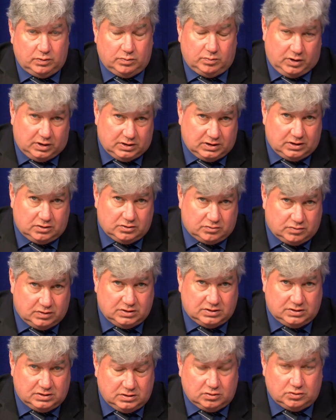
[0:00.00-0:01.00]
Montello Street
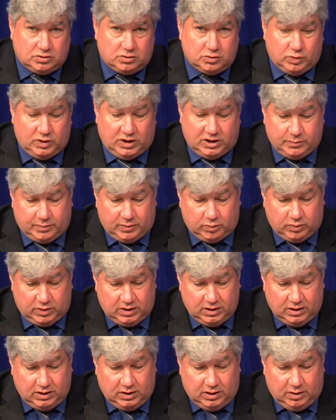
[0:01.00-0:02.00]
is still two ways, but we